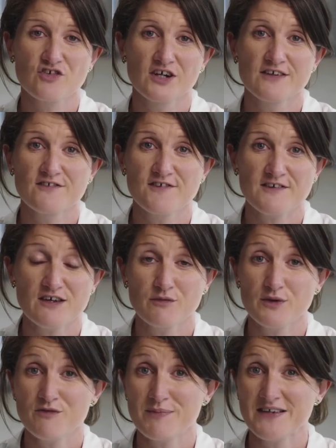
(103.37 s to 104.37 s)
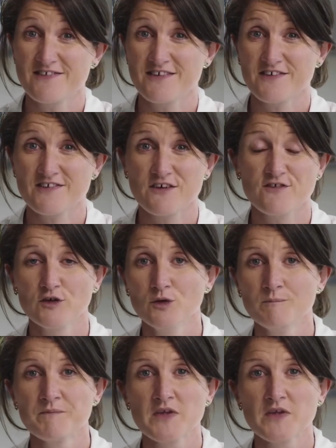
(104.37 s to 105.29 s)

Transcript: trying to see if we've been successful.